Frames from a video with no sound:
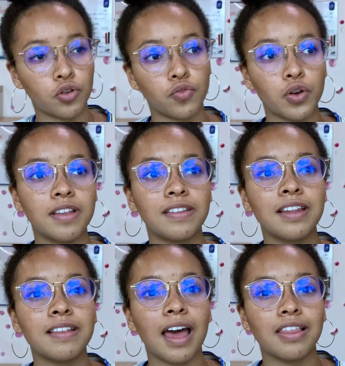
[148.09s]
For
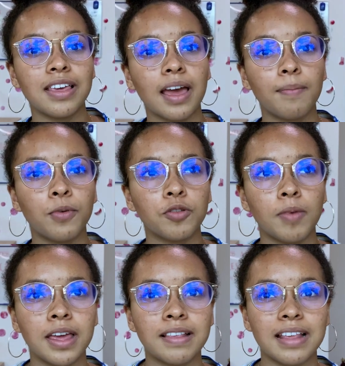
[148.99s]
instance, I think I booked
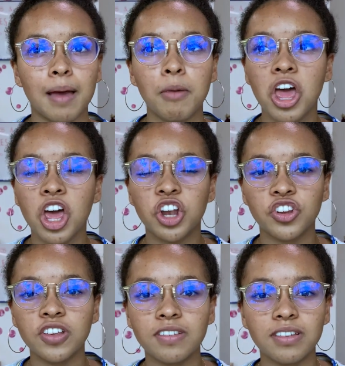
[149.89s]
my exam
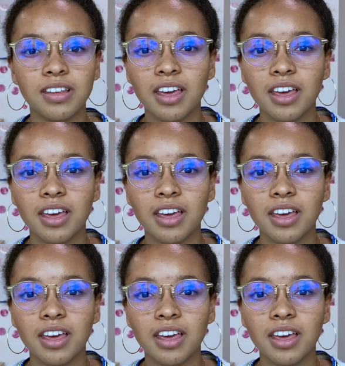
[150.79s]
just